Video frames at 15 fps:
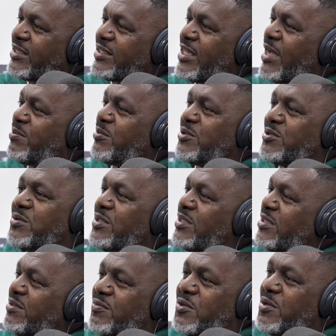things happen too
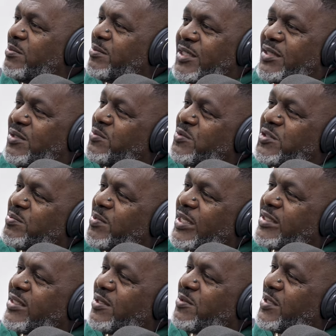easily for them. They don't
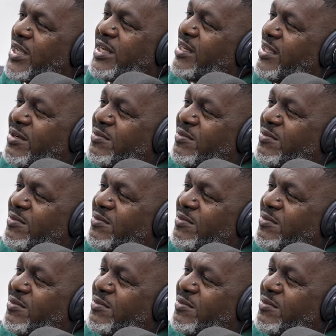respect it on that